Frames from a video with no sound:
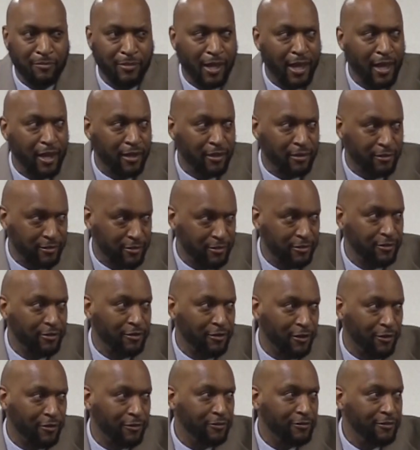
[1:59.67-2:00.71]
NBA,
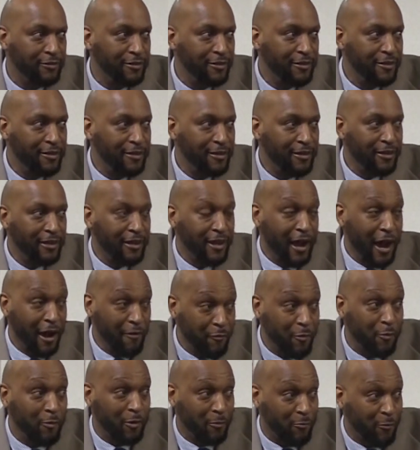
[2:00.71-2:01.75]

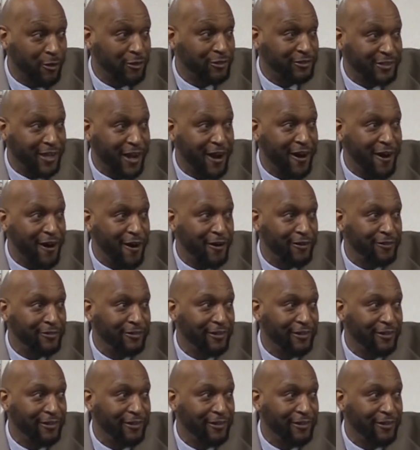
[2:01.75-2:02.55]
everyone works that hard.